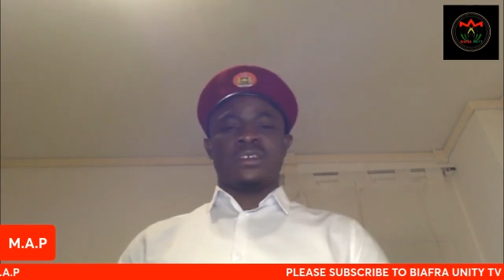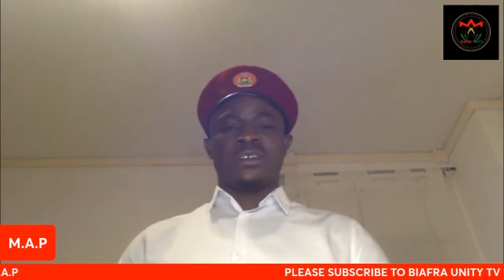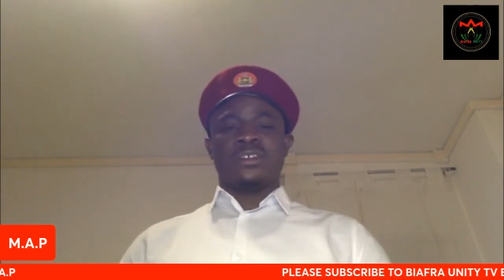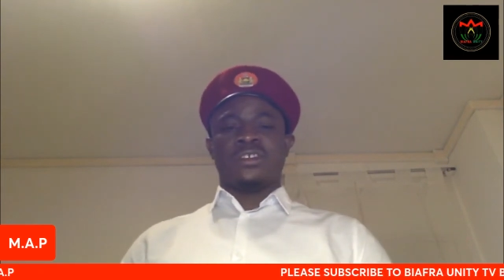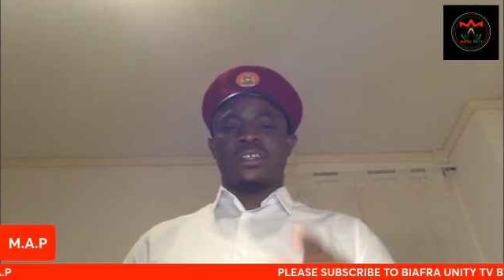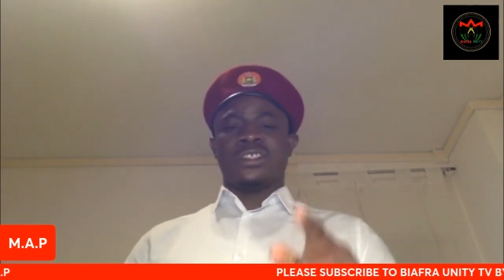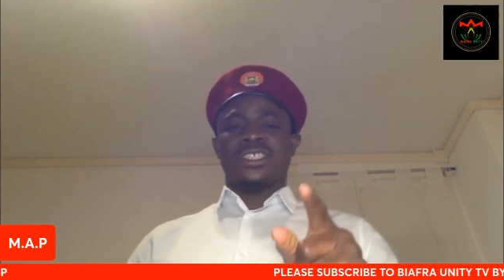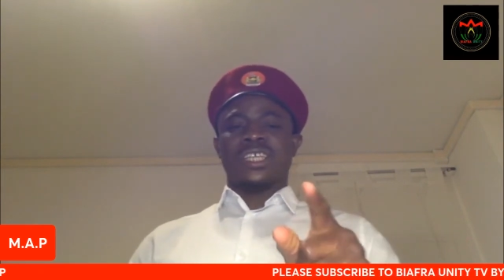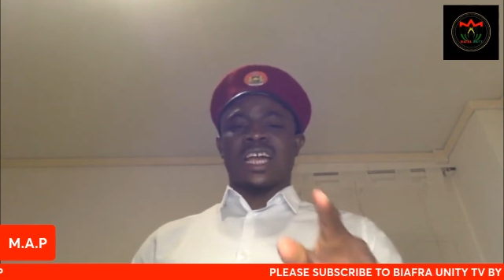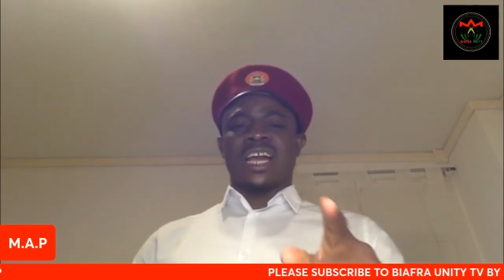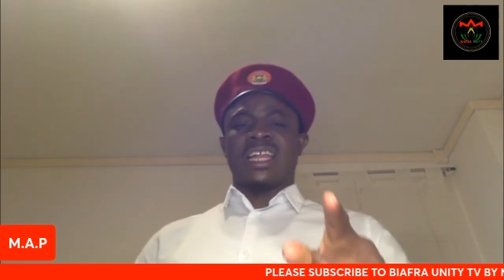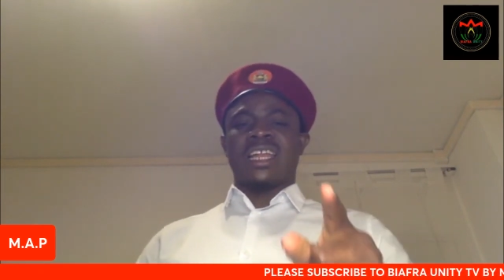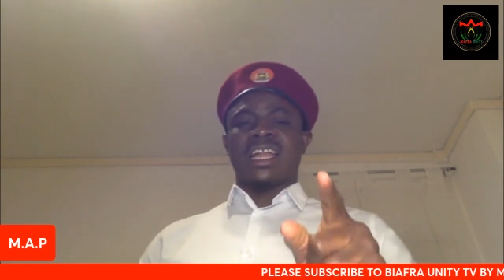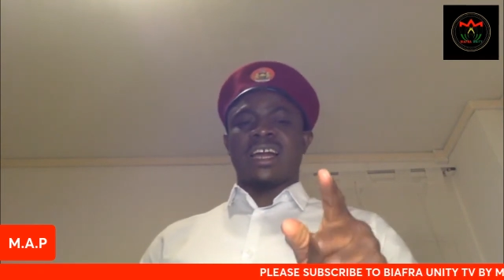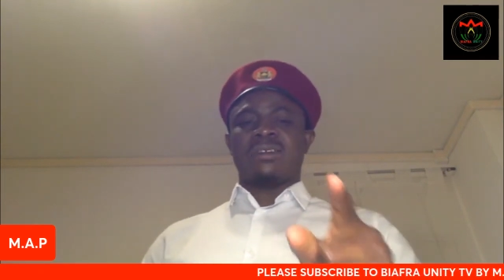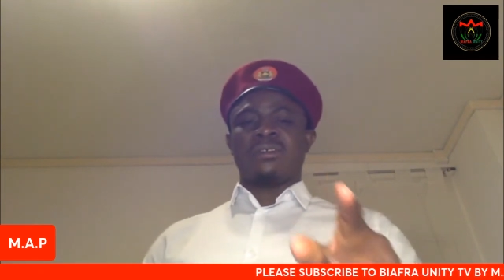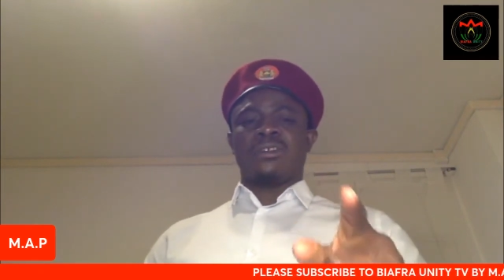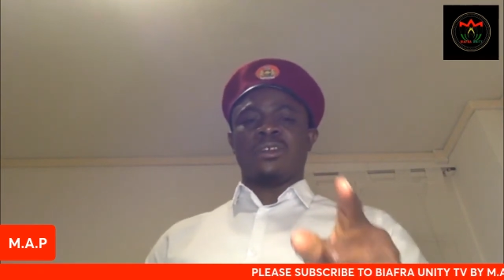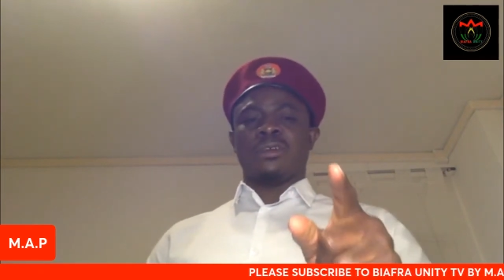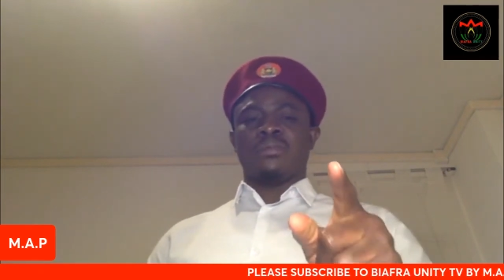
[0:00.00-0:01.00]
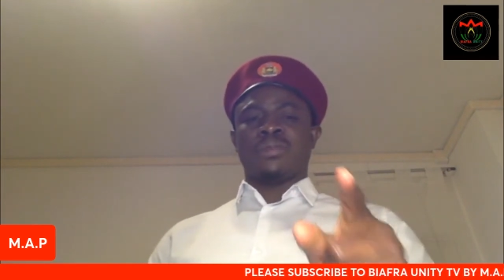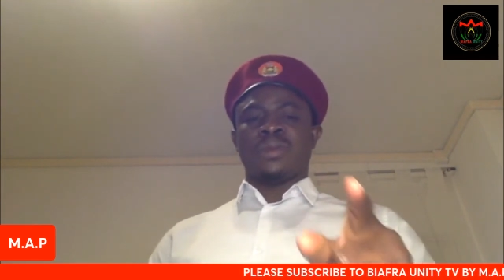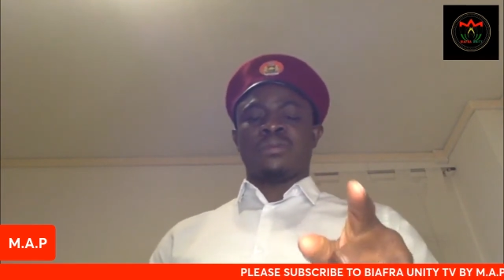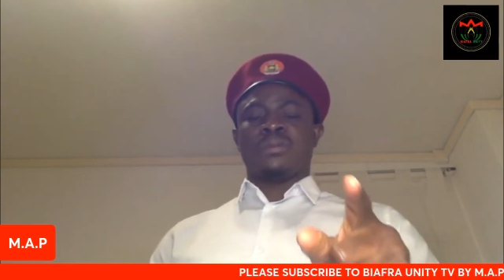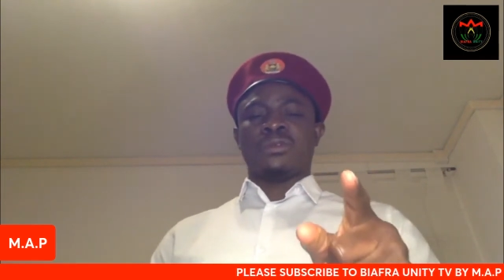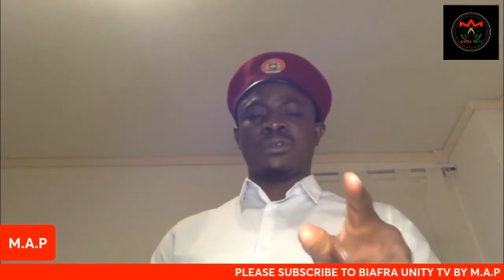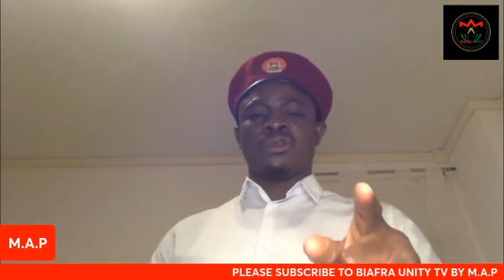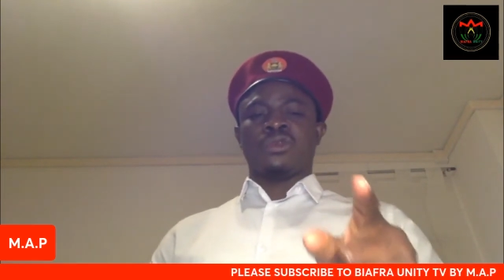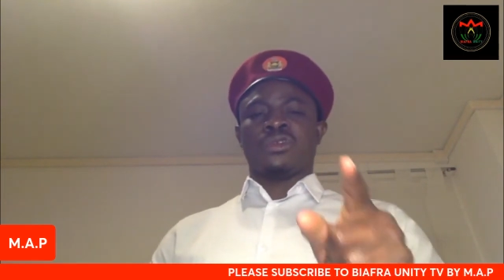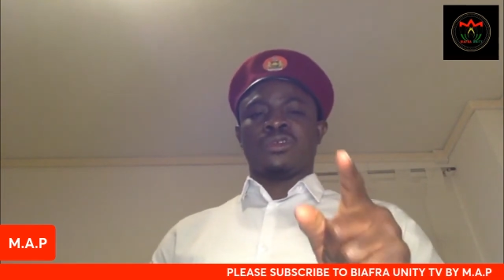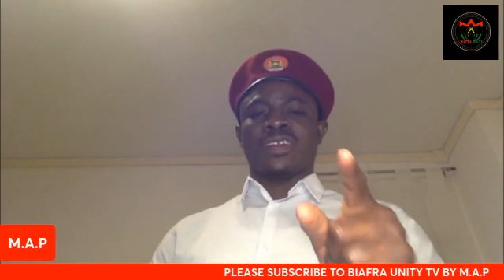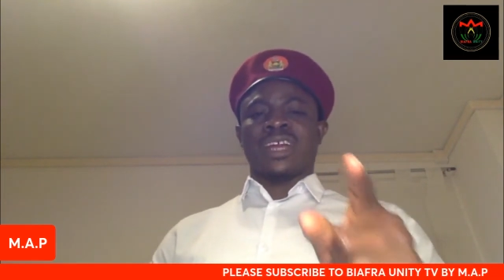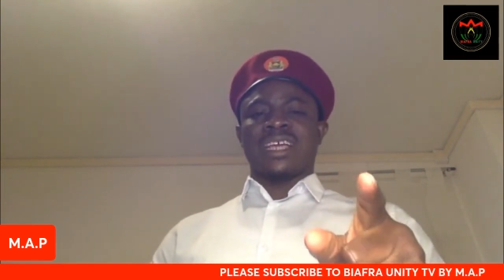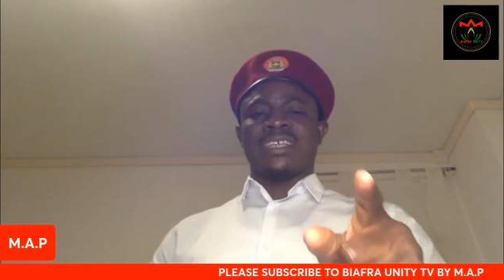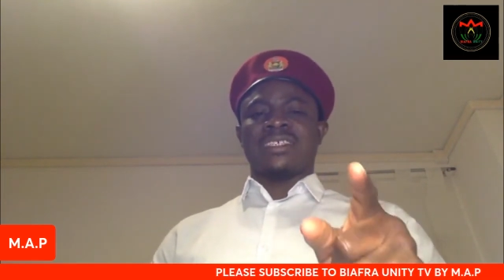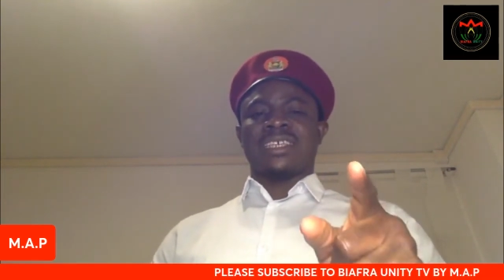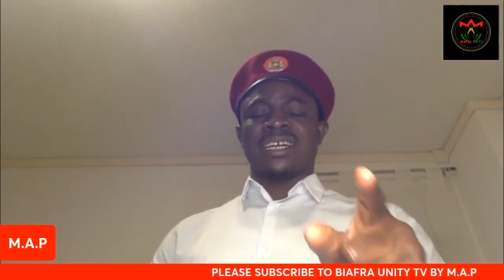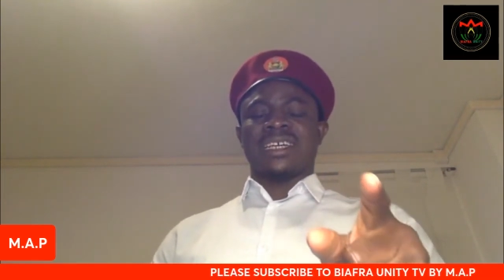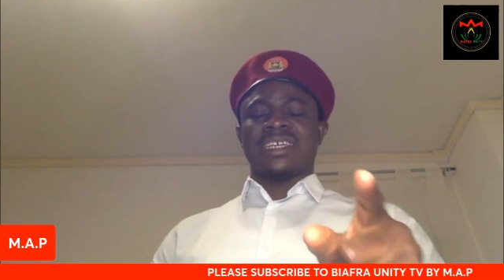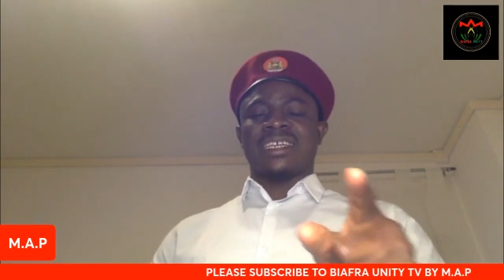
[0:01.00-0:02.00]
Don't allow your people to
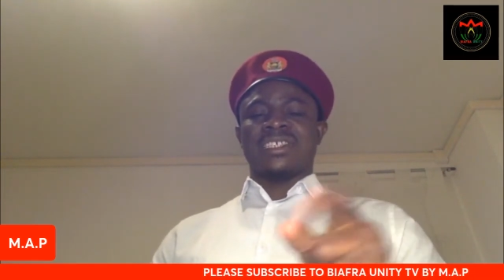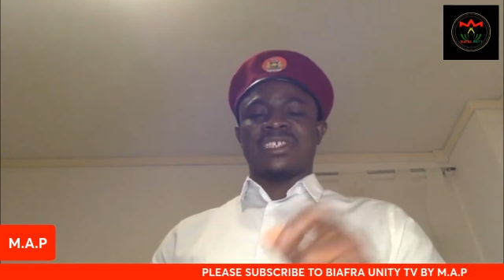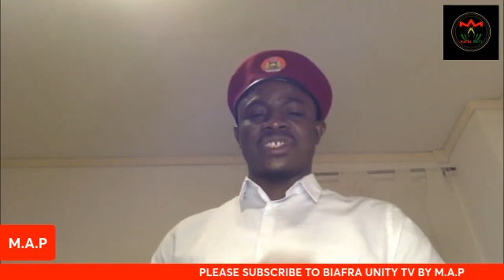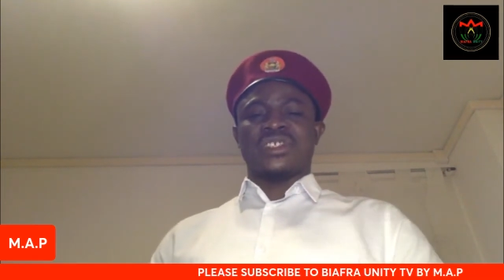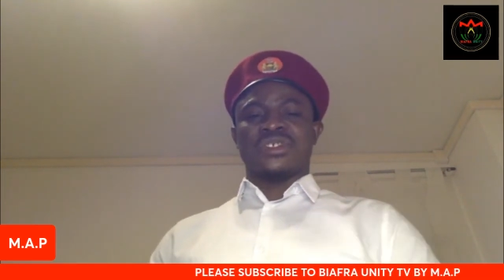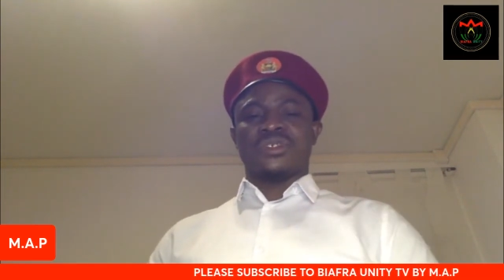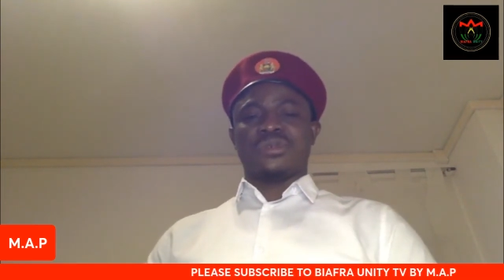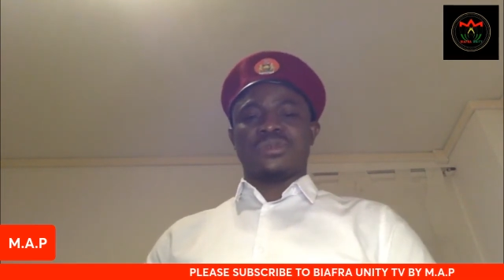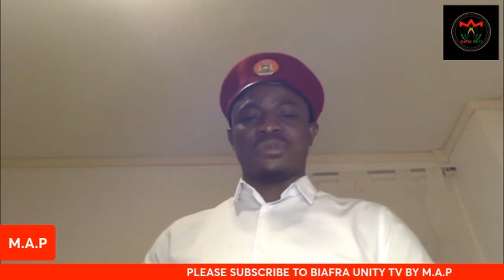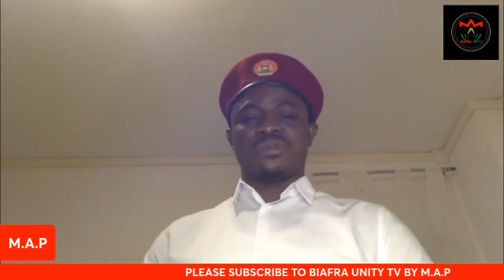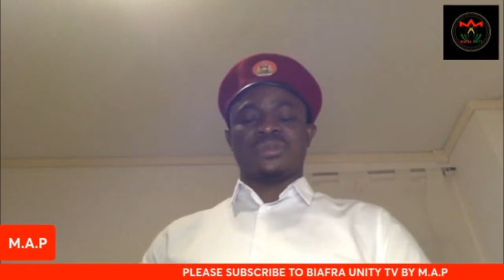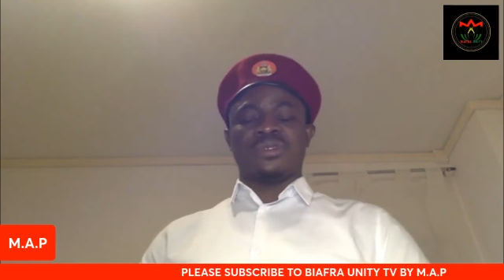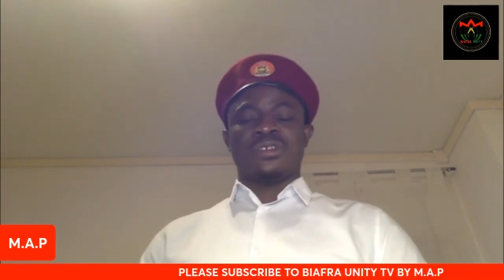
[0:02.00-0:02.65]
rise against you.